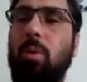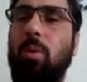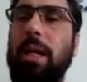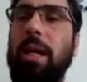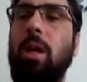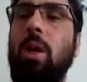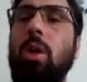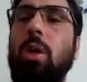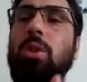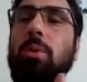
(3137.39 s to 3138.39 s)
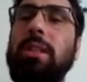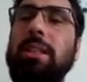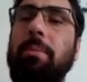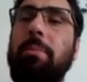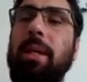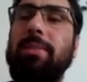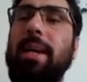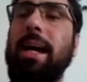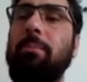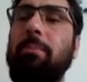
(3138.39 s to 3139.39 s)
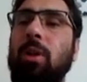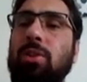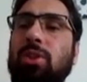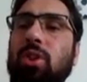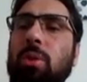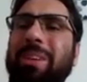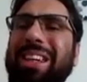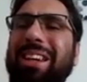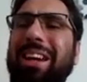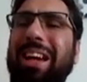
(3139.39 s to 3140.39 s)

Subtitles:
Okay, so it is a bit time consuming,